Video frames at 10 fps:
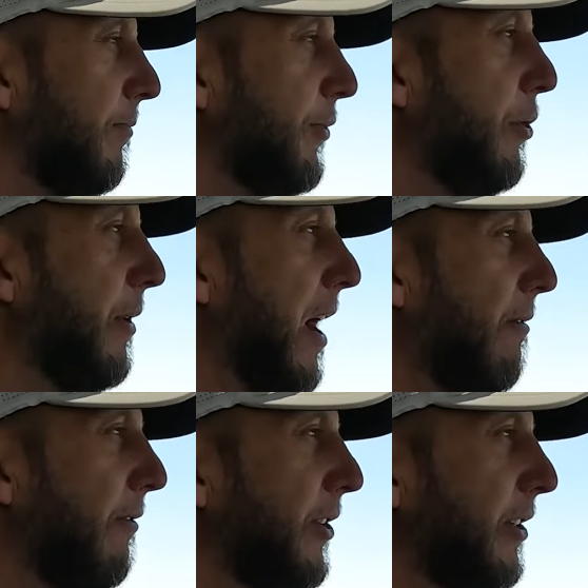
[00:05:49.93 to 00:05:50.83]
tune
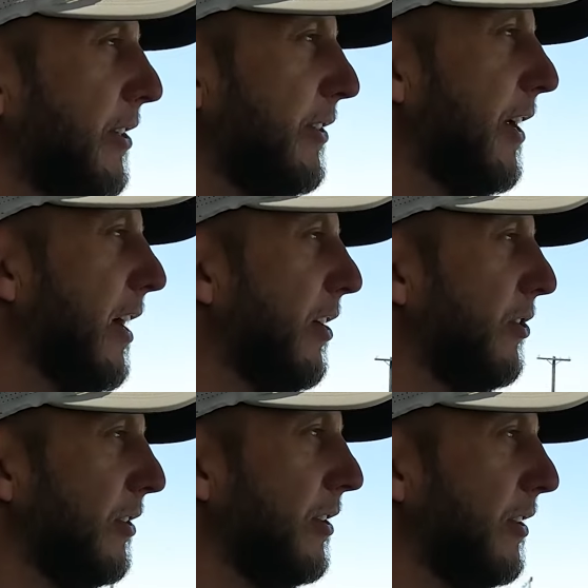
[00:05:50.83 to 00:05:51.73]
out for just a second,
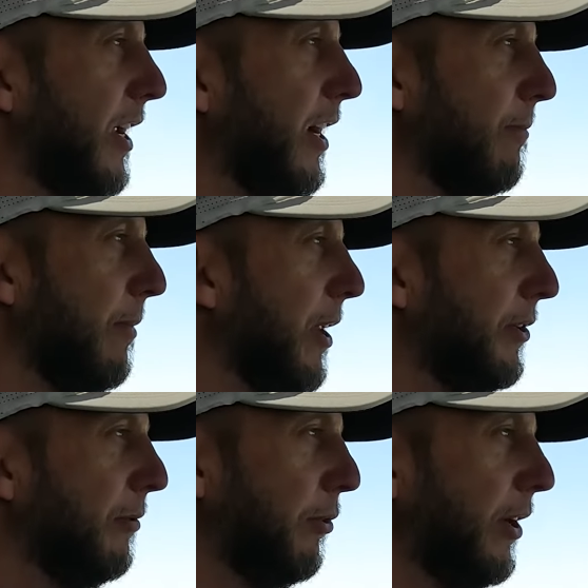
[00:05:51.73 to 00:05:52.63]
just to take a
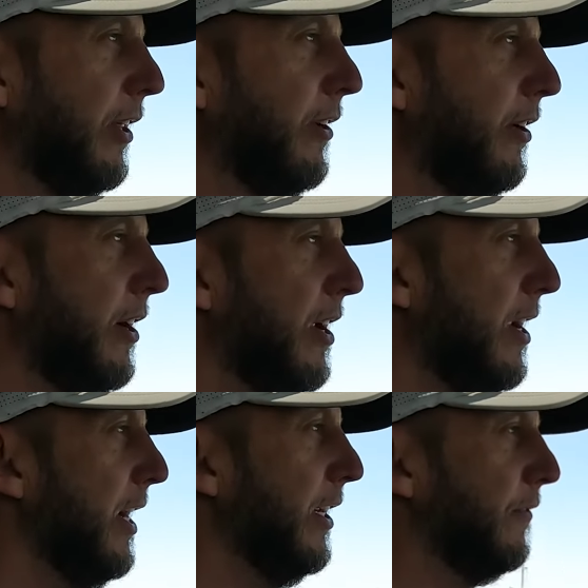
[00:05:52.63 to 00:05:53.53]
mental breather.
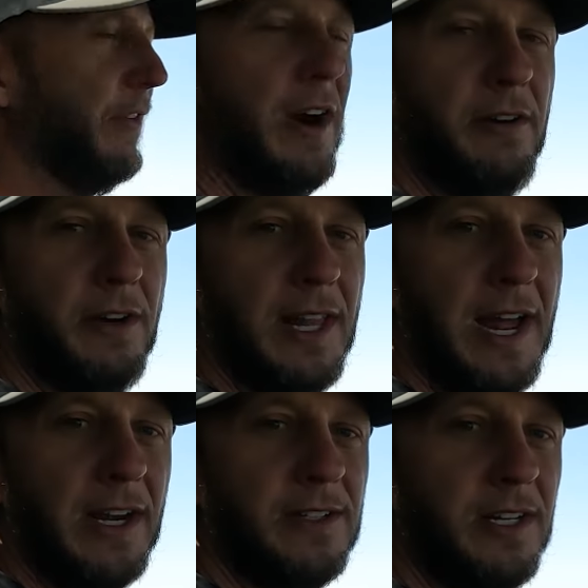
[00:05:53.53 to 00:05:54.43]
It's very
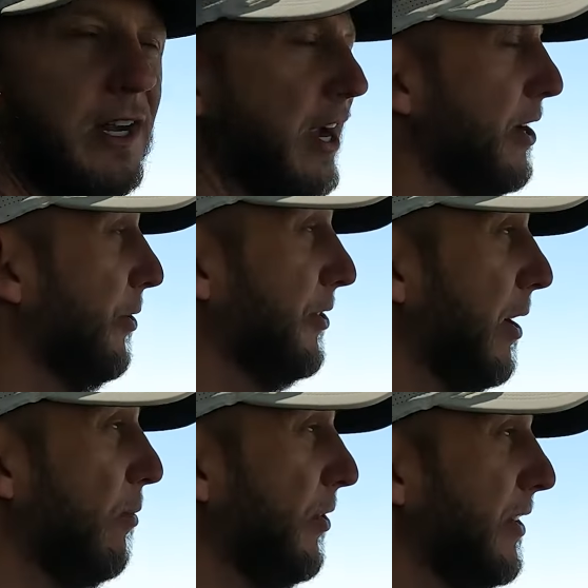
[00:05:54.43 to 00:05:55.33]
relaxing. I noticed
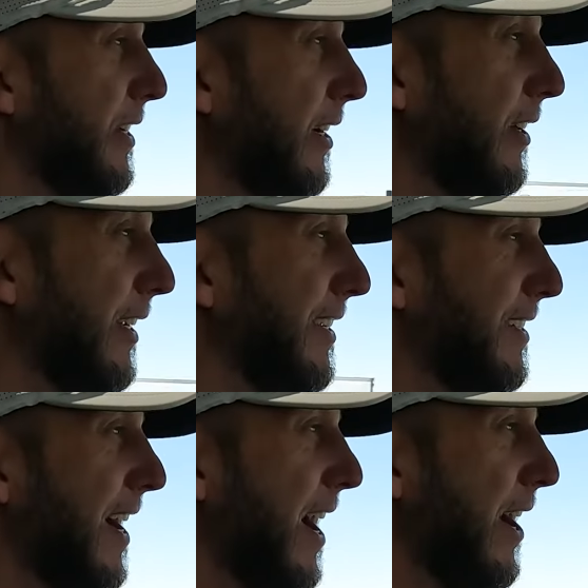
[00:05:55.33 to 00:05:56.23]
I wasn't nearly as
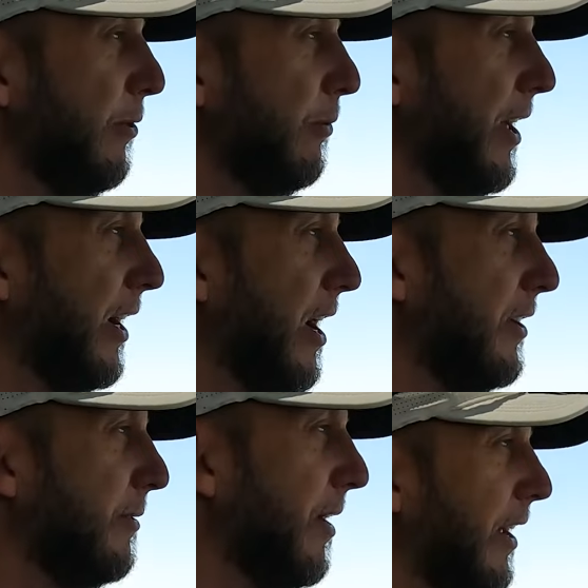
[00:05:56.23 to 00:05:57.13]
tired when I
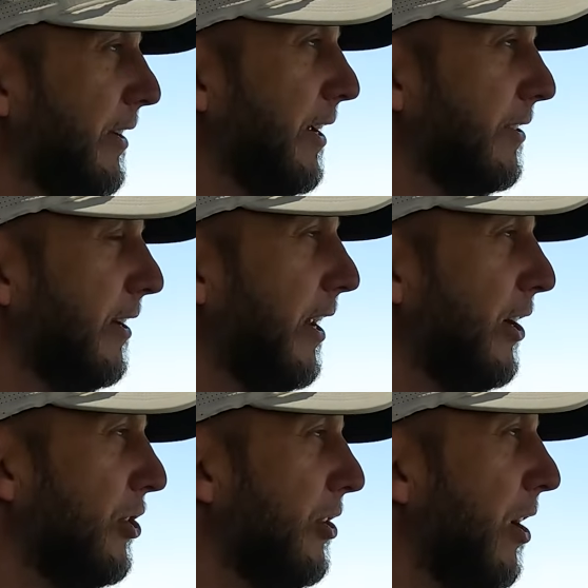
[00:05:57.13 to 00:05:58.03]
got to my
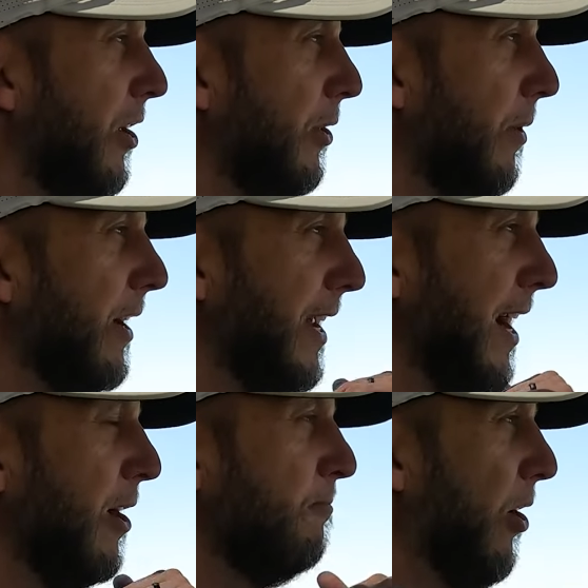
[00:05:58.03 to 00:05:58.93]
destination on the way
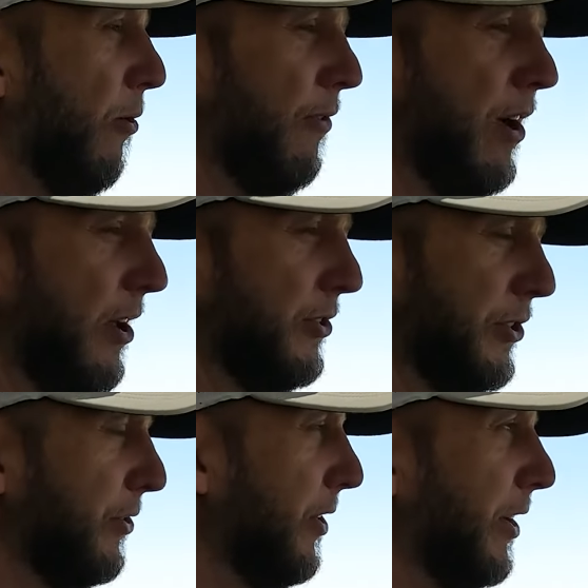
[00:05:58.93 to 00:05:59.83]
down. Overall,
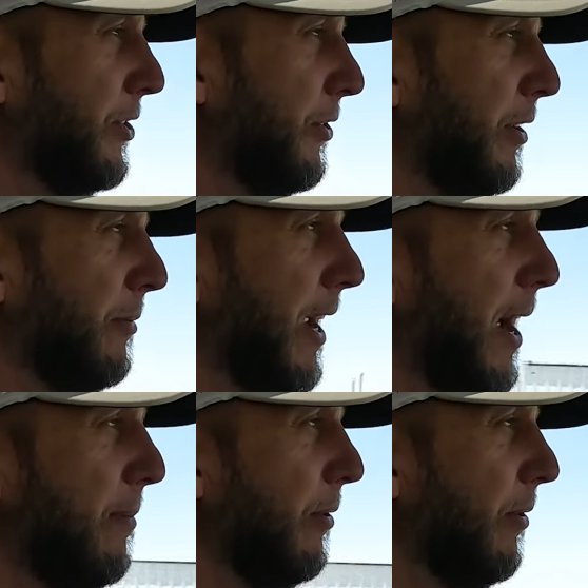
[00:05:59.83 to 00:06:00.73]
just extremely
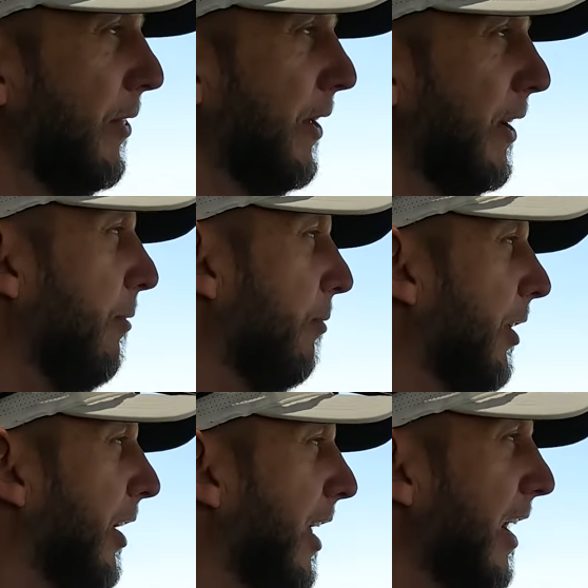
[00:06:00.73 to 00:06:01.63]
happy with it. We're
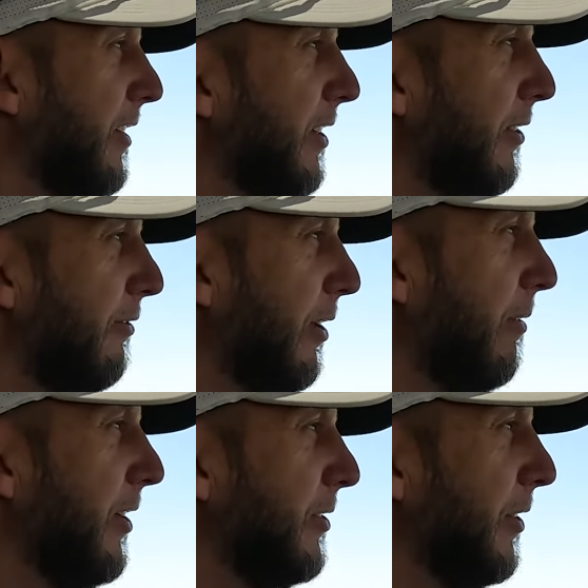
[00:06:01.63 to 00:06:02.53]
gonna exit the
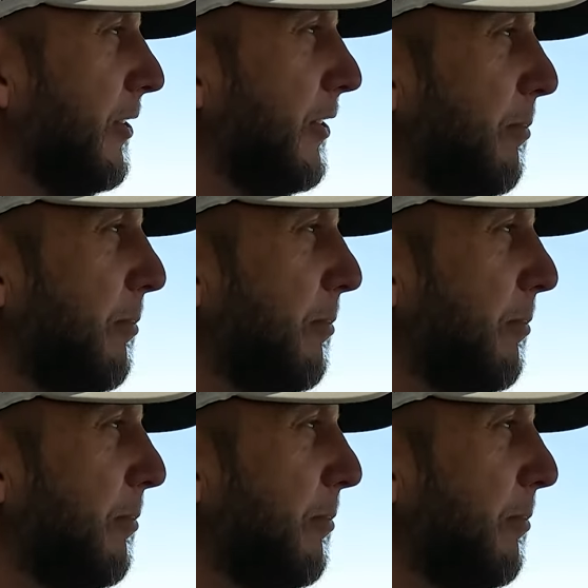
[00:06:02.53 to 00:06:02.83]
freeway, so this is